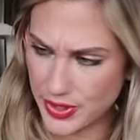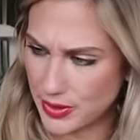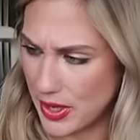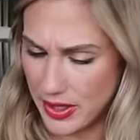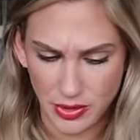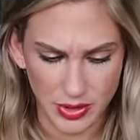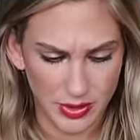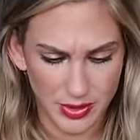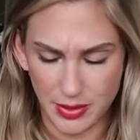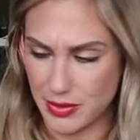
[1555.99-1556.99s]
These
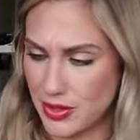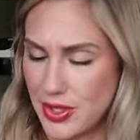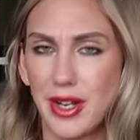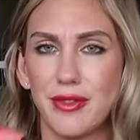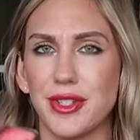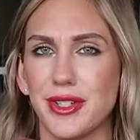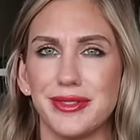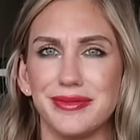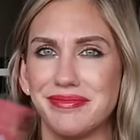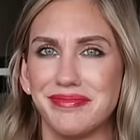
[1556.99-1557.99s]
packages, I'm just gonna
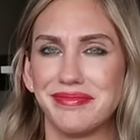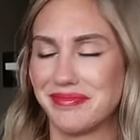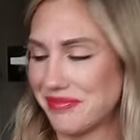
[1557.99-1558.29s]
have to